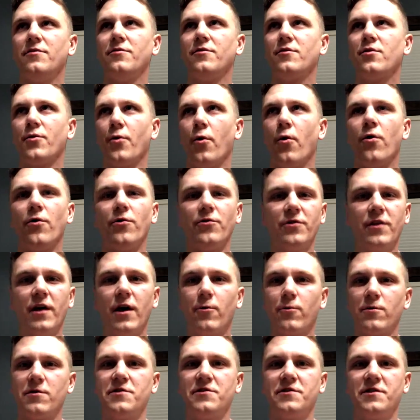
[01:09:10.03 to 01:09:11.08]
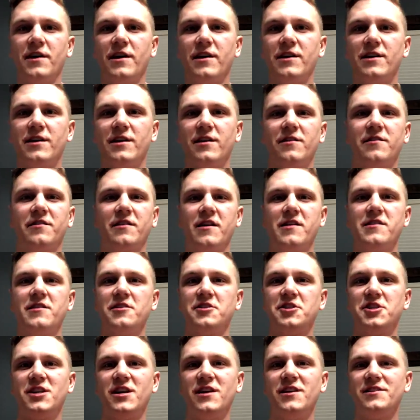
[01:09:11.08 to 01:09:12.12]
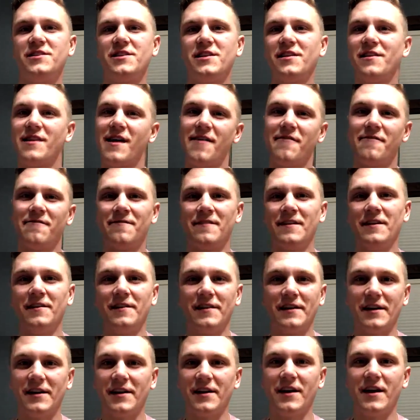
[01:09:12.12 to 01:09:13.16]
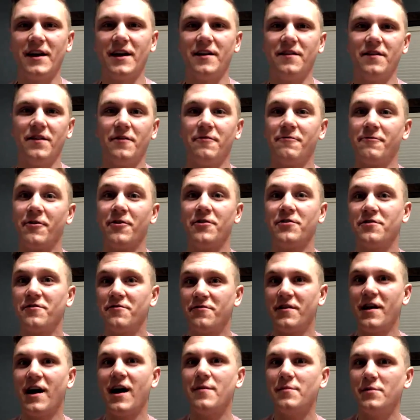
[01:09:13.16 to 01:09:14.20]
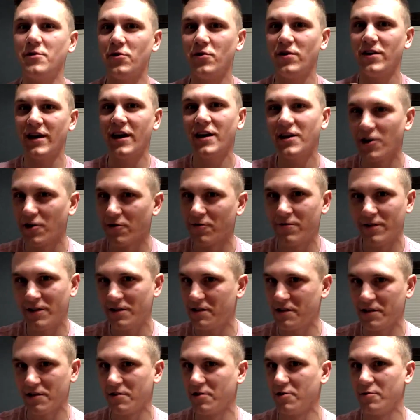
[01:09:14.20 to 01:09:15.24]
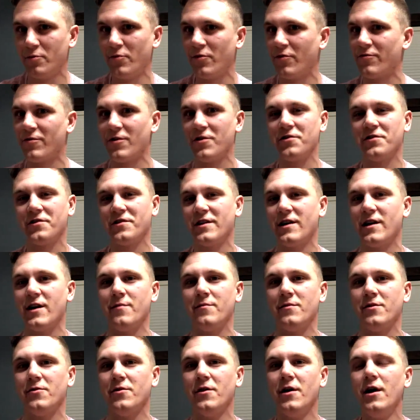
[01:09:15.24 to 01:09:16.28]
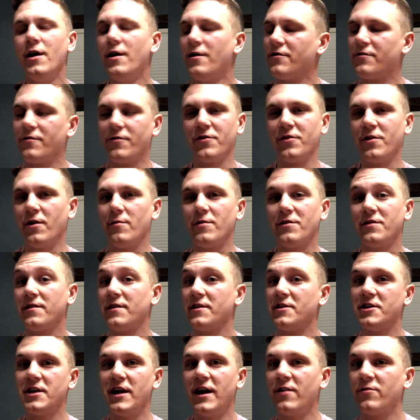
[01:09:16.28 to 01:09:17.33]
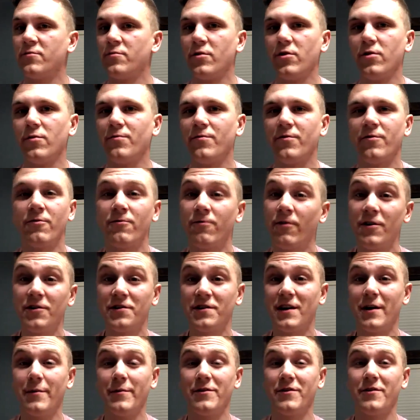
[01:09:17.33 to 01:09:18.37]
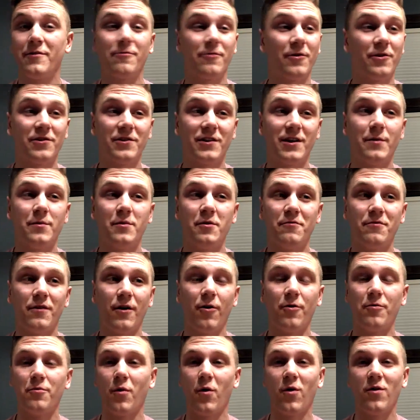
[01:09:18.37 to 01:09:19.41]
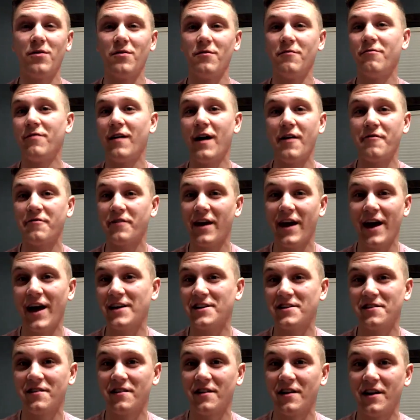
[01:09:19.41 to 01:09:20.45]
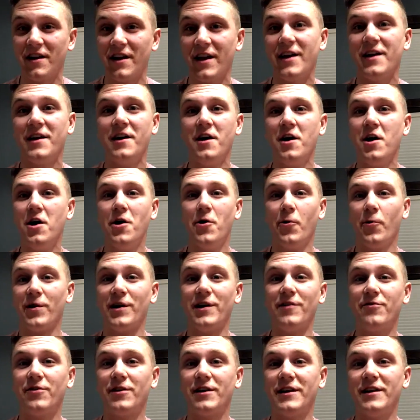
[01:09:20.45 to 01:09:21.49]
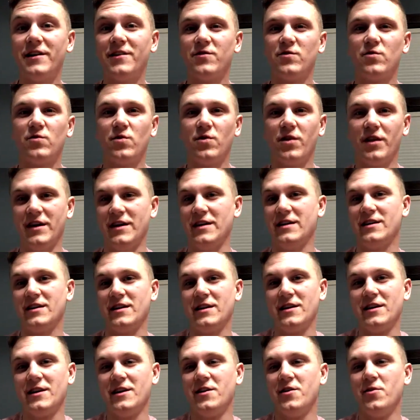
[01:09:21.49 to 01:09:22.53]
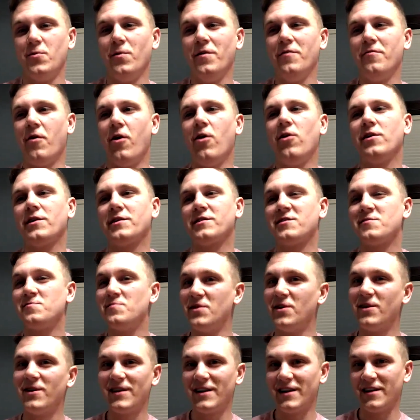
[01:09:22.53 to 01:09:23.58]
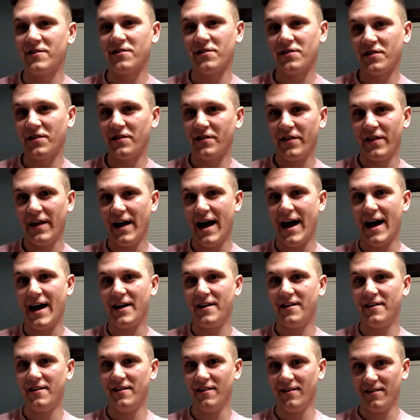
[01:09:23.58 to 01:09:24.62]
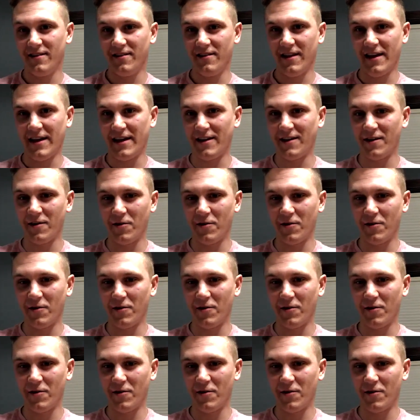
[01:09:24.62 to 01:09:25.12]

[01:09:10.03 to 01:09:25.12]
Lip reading: goals that we're setting is kind of chasing that feeling again. The first time you get your fizzy loop, the first time for some it's the Jasmine loop, for the first time it's the first time you found more than 5 caches in a day. Whatever it is, like, we've all experienced that, like,